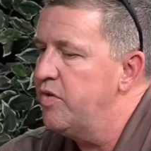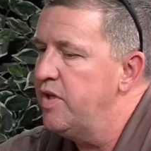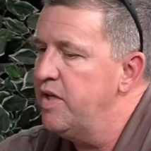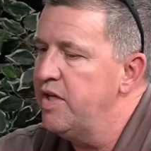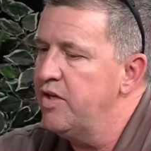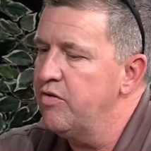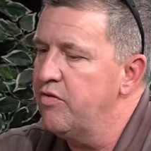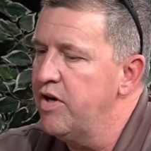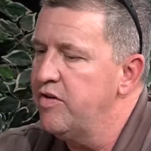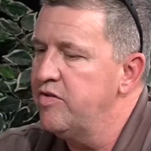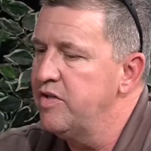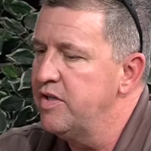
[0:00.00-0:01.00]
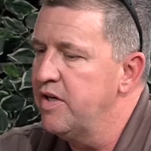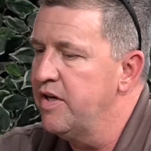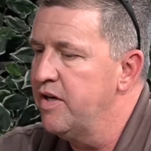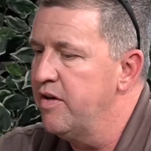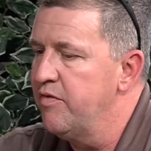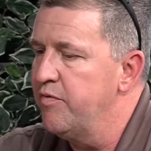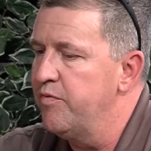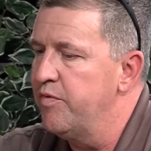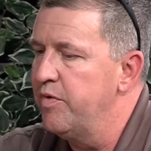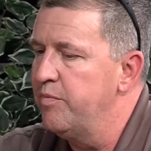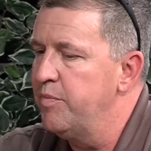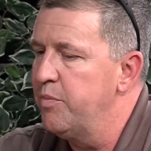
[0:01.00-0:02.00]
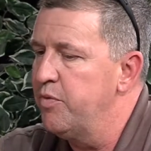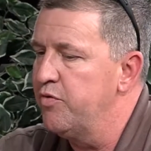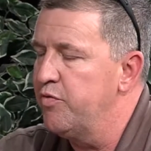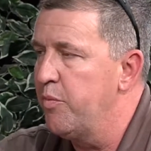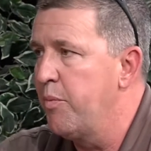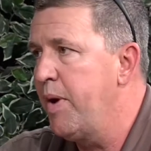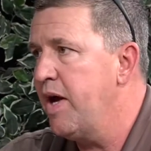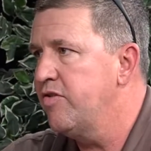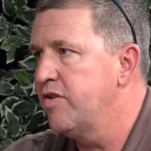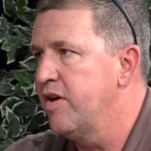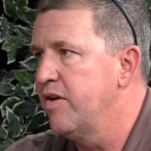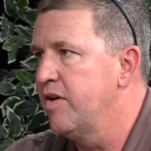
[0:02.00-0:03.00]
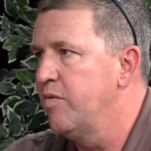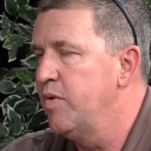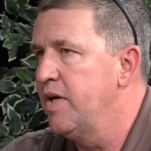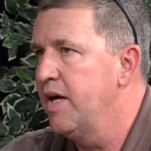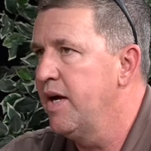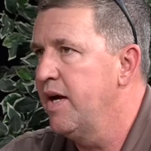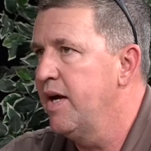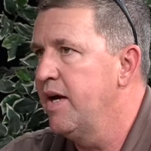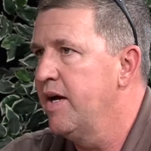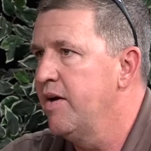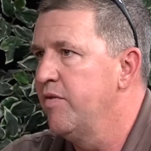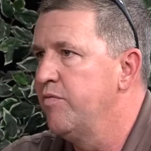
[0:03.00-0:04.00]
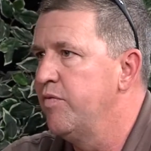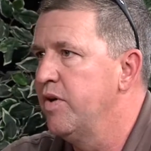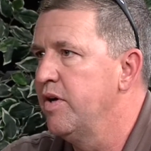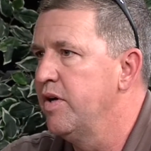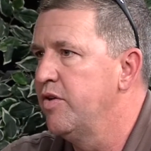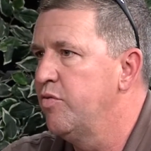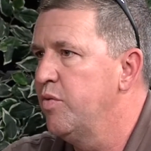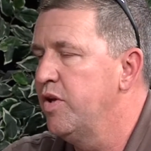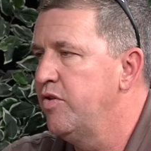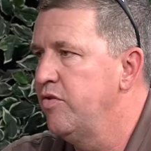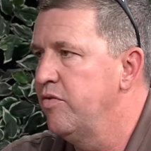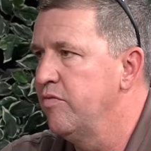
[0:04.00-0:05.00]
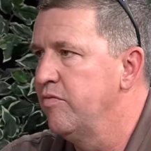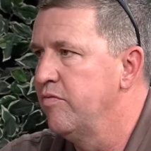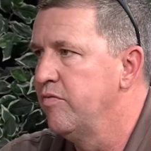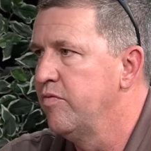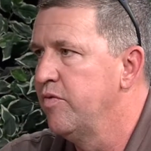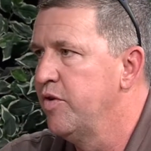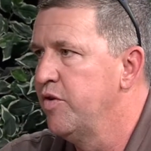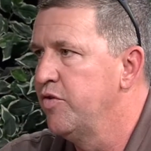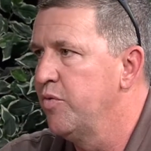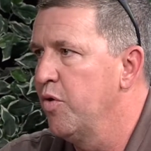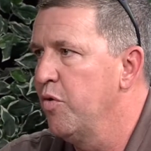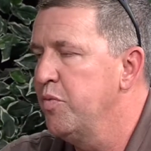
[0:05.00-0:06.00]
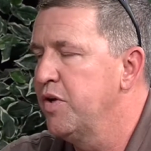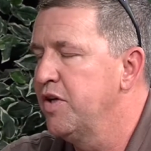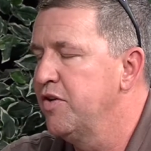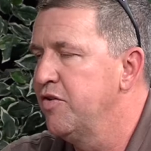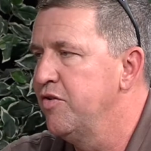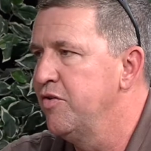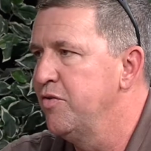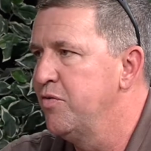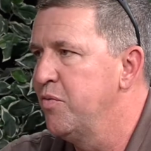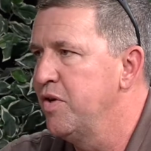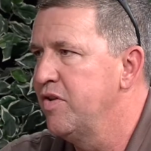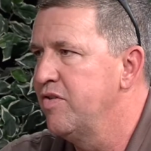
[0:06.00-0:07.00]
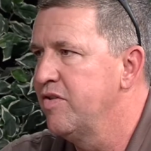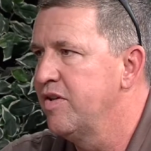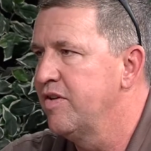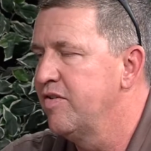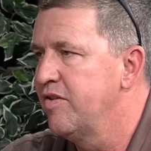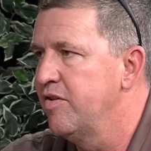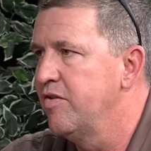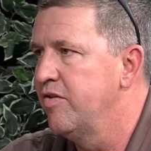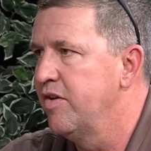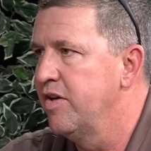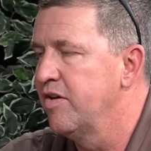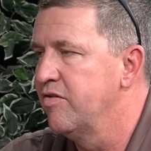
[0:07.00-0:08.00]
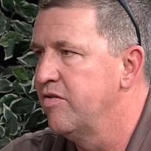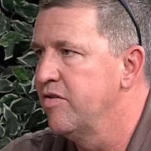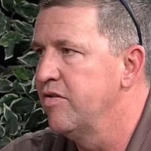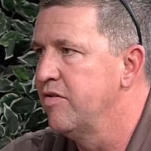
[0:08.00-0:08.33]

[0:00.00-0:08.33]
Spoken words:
the integration of members from Apache County, we have 22. So we're hoping to get to 26 here in the next year.